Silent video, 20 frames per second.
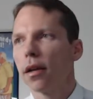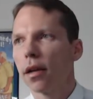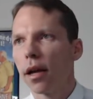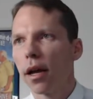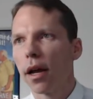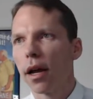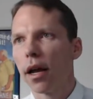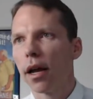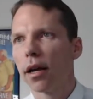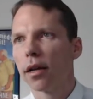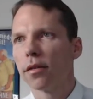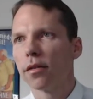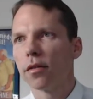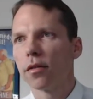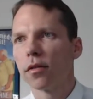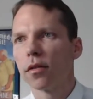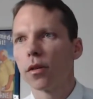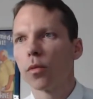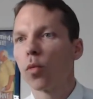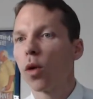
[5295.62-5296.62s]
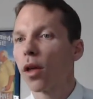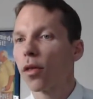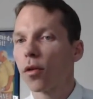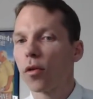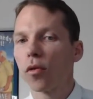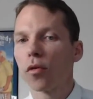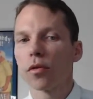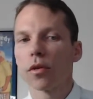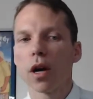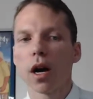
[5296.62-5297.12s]
and whether
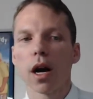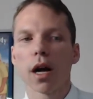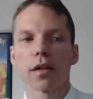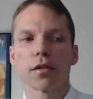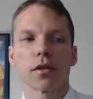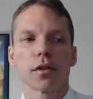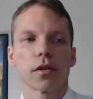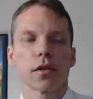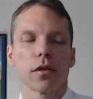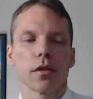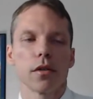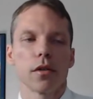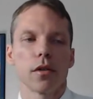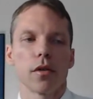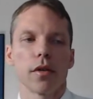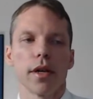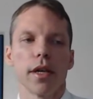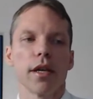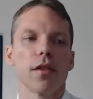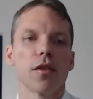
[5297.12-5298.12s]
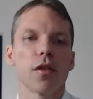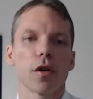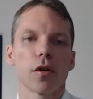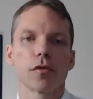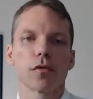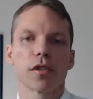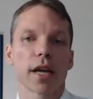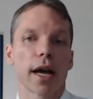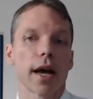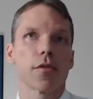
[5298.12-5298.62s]
or not, in
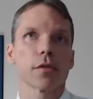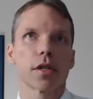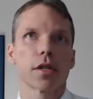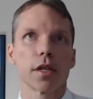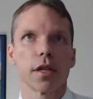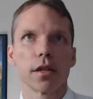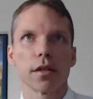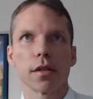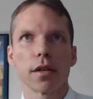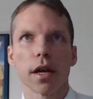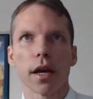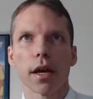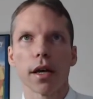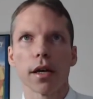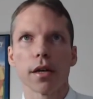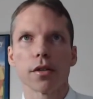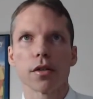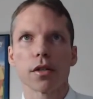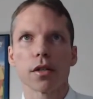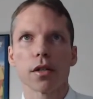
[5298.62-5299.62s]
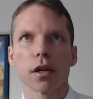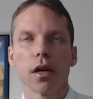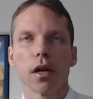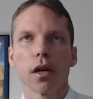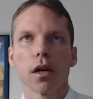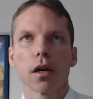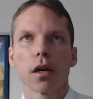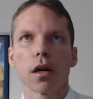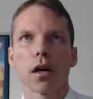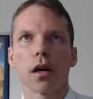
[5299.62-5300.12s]
those halcyon days
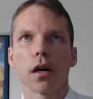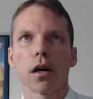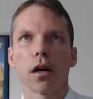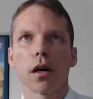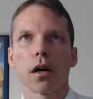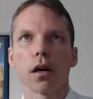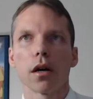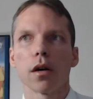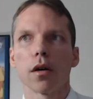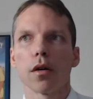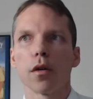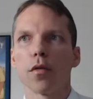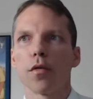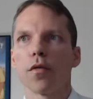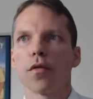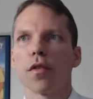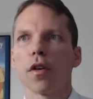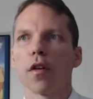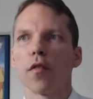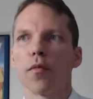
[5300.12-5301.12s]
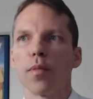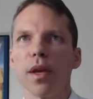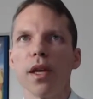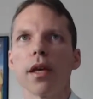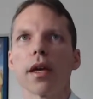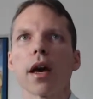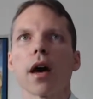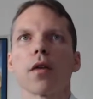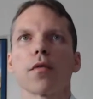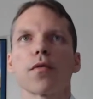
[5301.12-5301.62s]
of
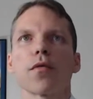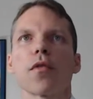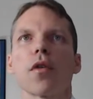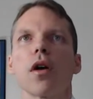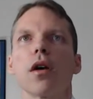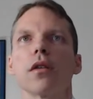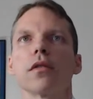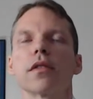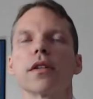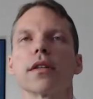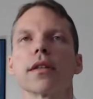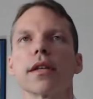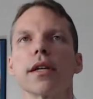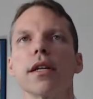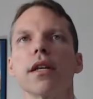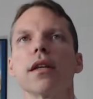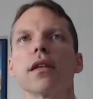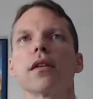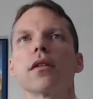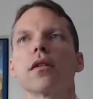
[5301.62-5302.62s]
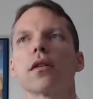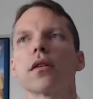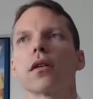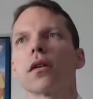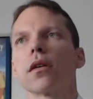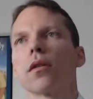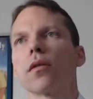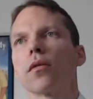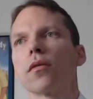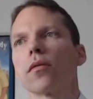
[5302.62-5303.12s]
being out front and leading
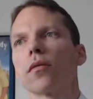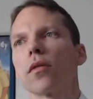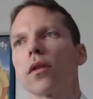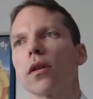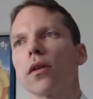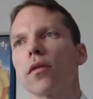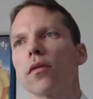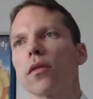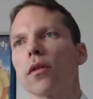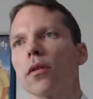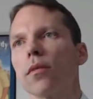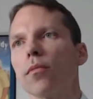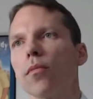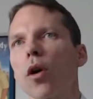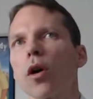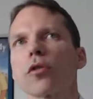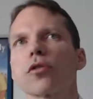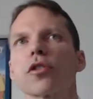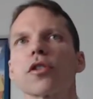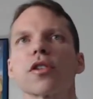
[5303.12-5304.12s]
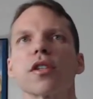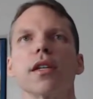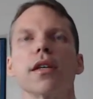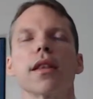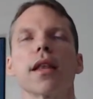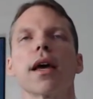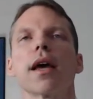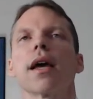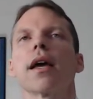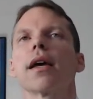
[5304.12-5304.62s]
the marches he
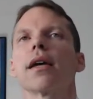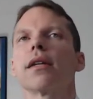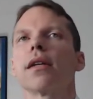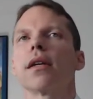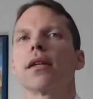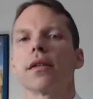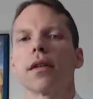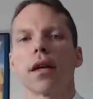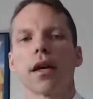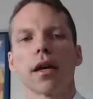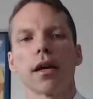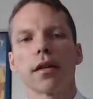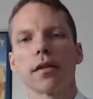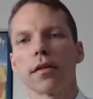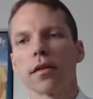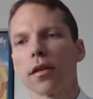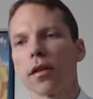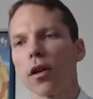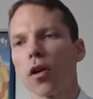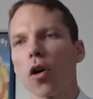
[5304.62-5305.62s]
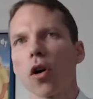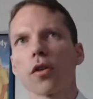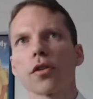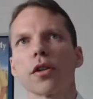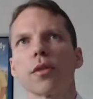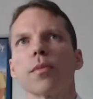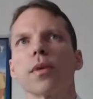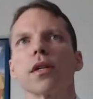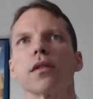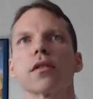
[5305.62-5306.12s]
led and the
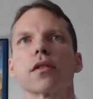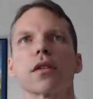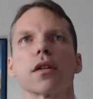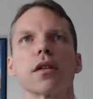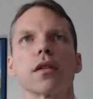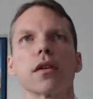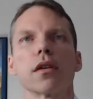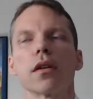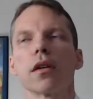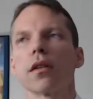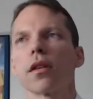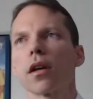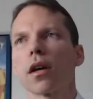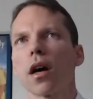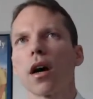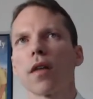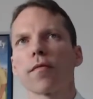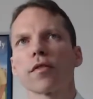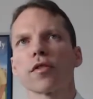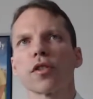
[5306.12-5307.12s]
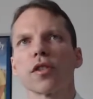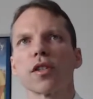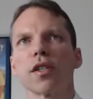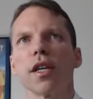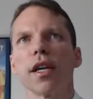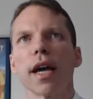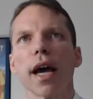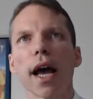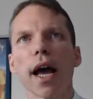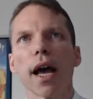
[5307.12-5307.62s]
arguments and the conferences
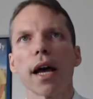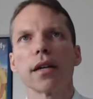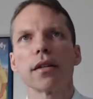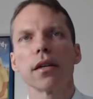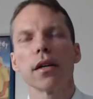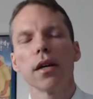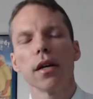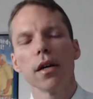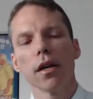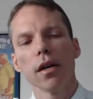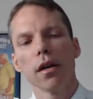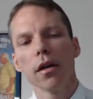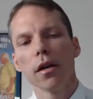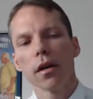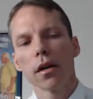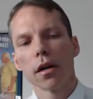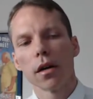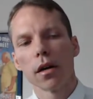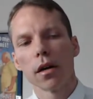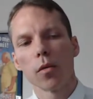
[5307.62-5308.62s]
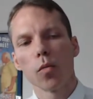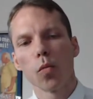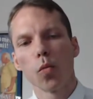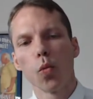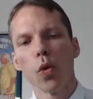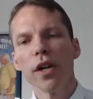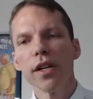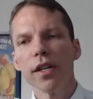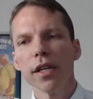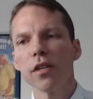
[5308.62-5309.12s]
he had,
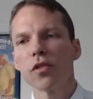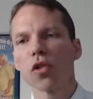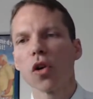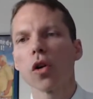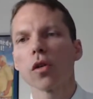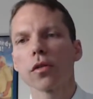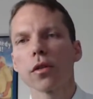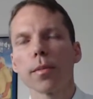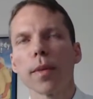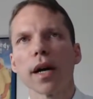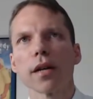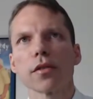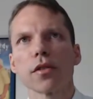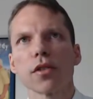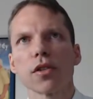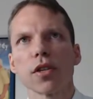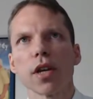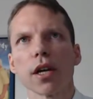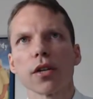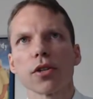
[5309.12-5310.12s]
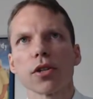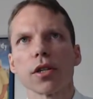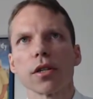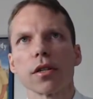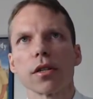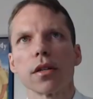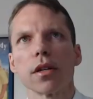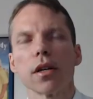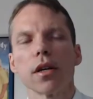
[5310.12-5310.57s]
when he talked about secession,